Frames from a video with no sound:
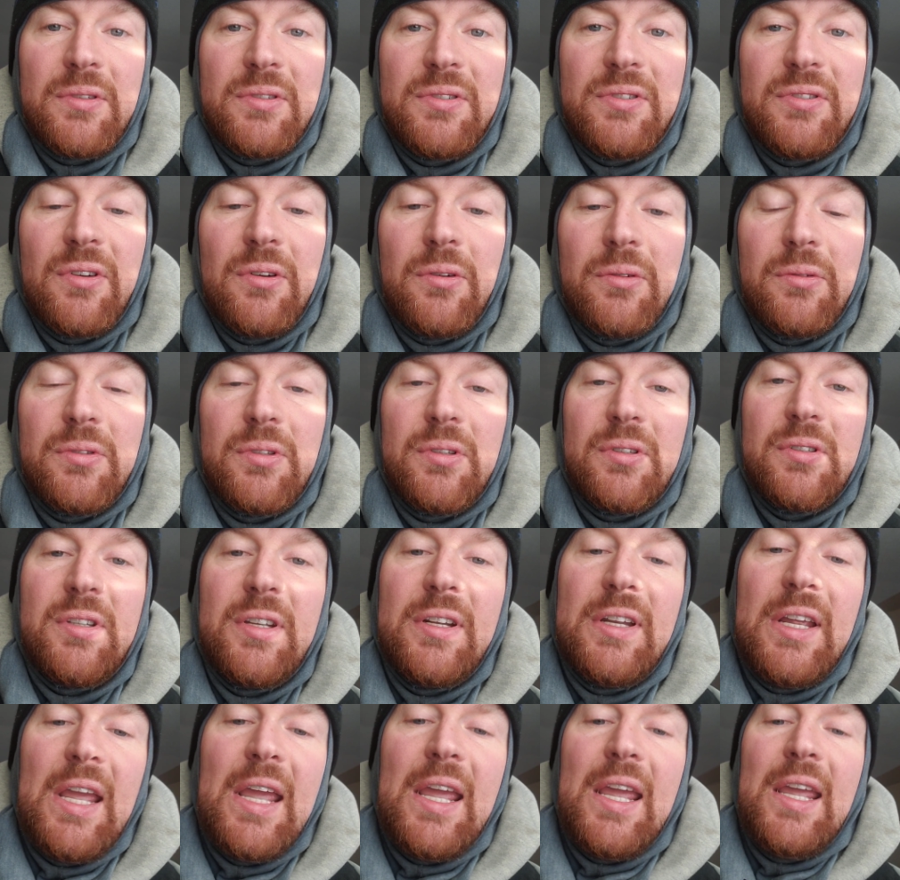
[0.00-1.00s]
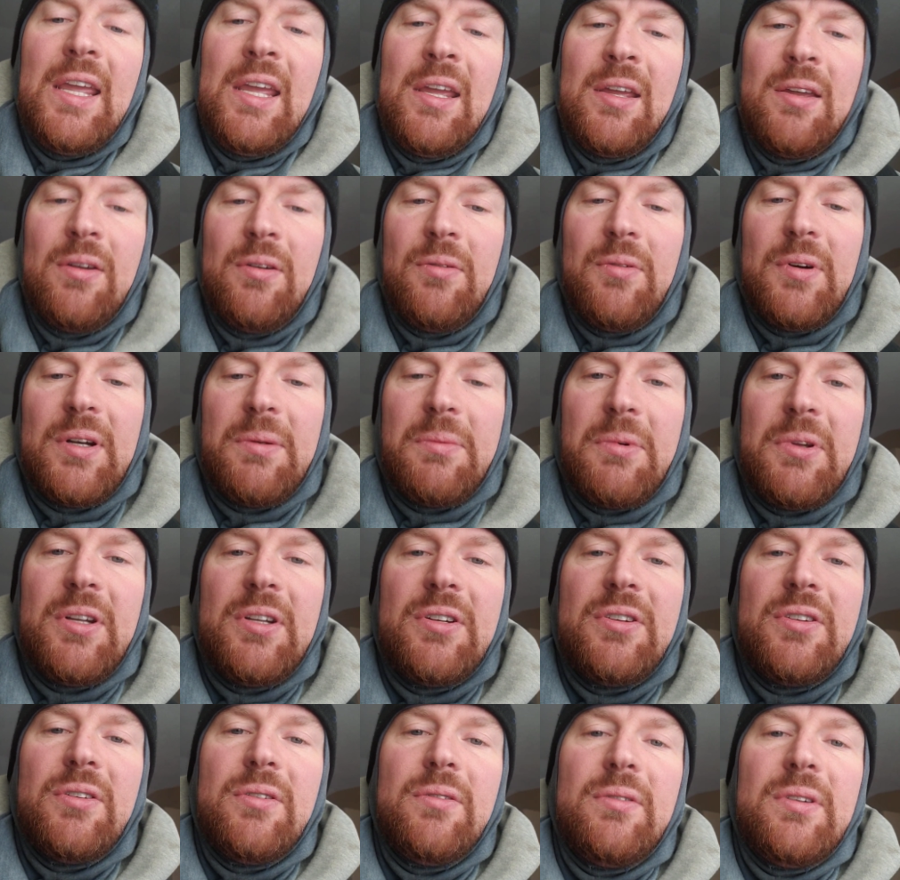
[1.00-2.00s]
So today what I'm going to
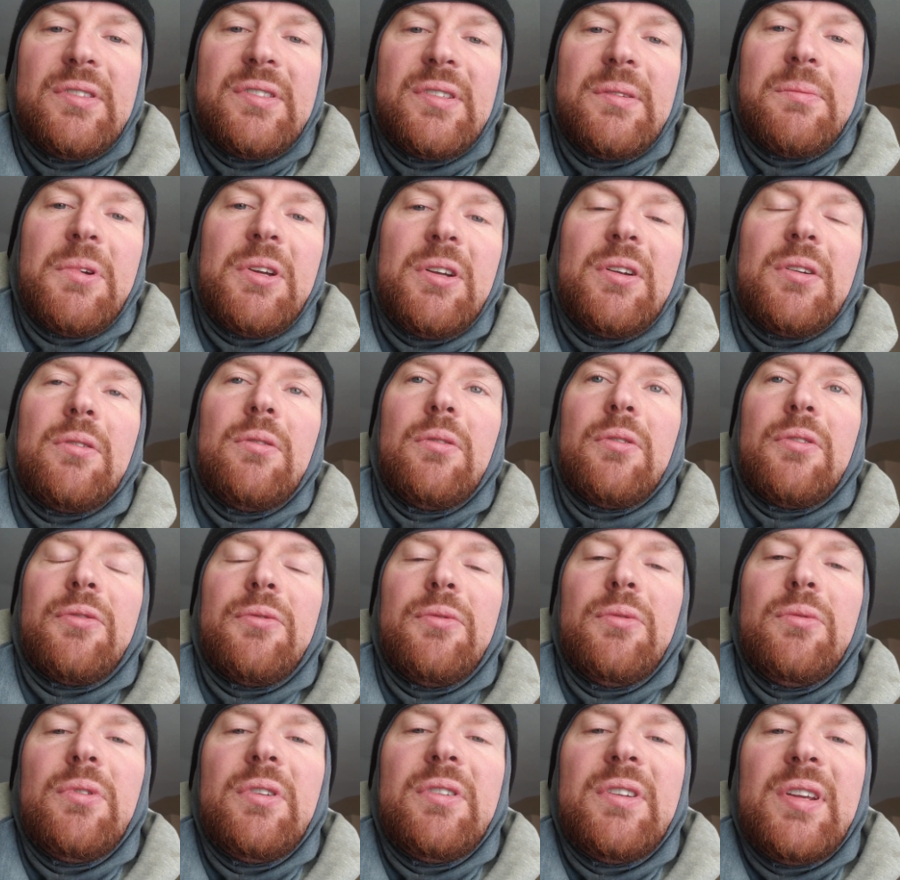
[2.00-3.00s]
do is I'm going to go through the